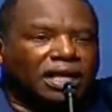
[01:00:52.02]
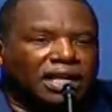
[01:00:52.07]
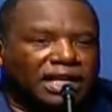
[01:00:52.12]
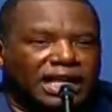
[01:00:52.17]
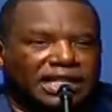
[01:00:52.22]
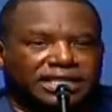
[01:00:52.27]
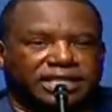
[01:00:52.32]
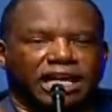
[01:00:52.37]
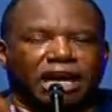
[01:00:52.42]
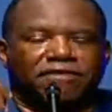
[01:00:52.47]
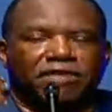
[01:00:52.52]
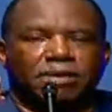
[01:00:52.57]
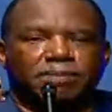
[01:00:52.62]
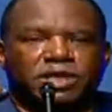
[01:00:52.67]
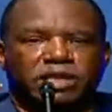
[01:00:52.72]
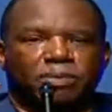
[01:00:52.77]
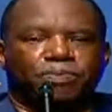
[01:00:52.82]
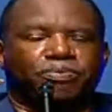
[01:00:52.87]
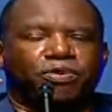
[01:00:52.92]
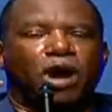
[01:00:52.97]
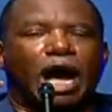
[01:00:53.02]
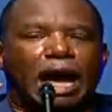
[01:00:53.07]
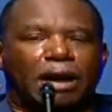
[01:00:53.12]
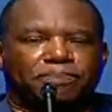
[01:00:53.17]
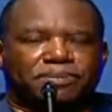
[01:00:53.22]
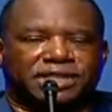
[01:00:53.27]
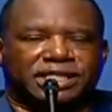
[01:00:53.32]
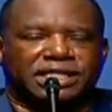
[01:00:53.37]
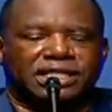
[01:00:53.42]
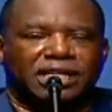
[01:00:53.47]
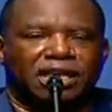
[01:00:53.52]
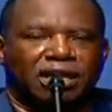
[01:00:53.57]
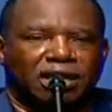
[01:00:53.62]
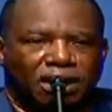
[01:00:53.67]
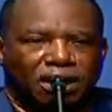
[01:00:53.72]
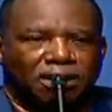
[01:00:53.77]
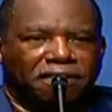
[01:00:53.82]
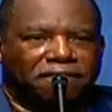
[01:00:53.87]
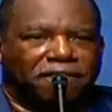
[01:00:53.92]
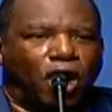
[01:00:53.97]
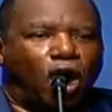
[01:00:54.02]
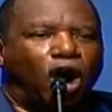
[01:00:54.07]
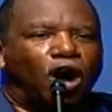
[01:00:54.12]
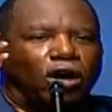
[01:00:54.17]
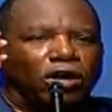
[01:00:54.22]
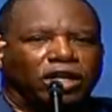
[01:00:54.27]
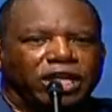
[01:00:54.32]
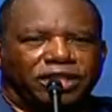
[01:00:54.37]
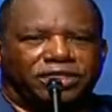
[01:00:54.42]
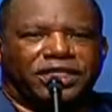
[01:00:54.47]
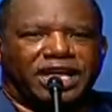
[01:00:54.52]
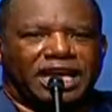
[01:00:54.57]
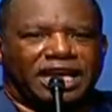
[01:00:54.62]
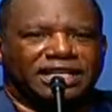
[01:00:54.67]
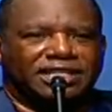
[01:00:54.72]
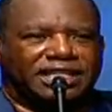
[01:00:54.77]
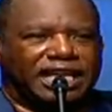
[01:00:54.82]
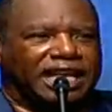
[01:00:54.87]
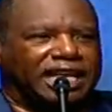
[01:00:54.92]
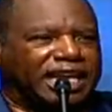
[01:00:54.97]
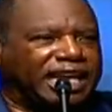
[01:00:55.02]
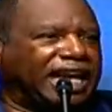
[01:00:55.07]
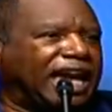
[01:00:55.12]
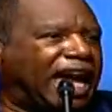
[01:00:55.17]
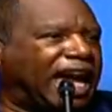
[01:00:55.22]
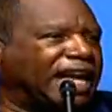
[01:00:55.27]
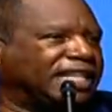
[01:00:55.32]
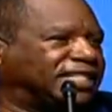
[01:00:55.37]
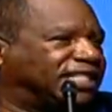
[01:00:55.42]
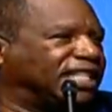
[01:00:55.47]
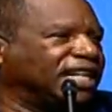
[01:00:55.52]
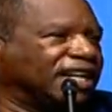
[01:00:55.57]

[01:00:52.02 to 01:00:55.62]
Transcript: Let's give him some props for all the things that he has